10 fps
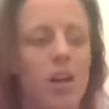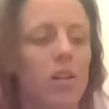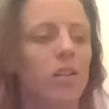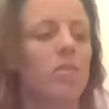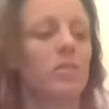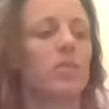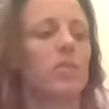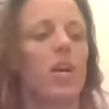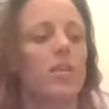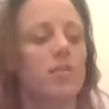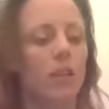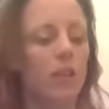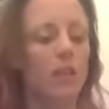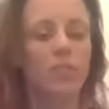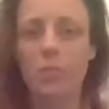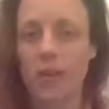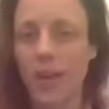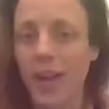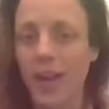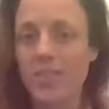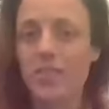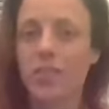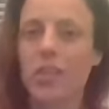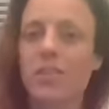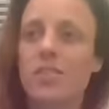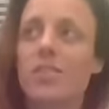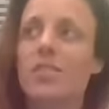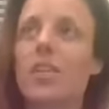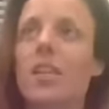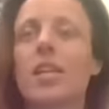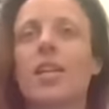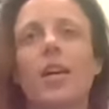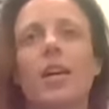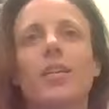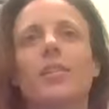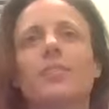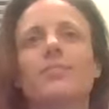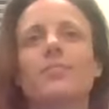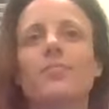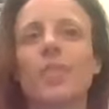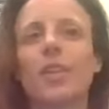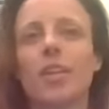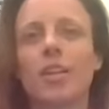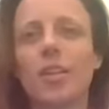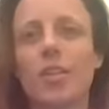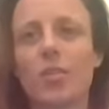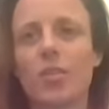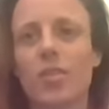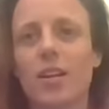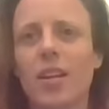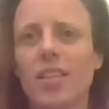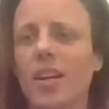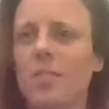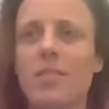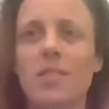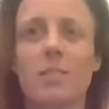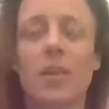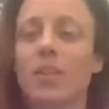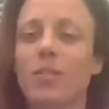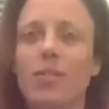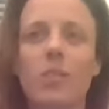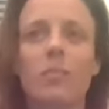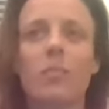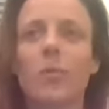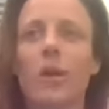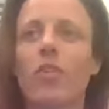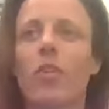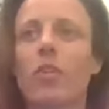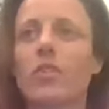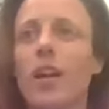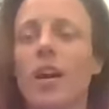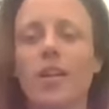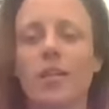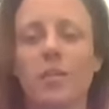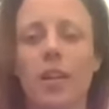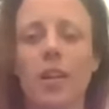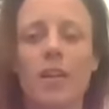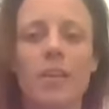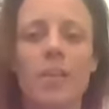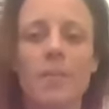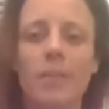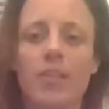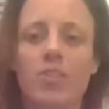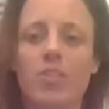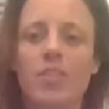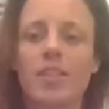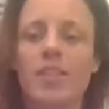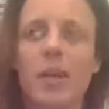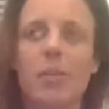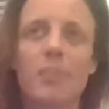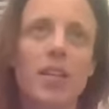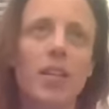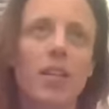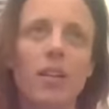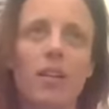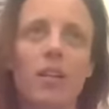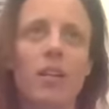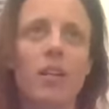God's love and what He has for us. Um, because a lot of times, me included, we have a hard time like just accepting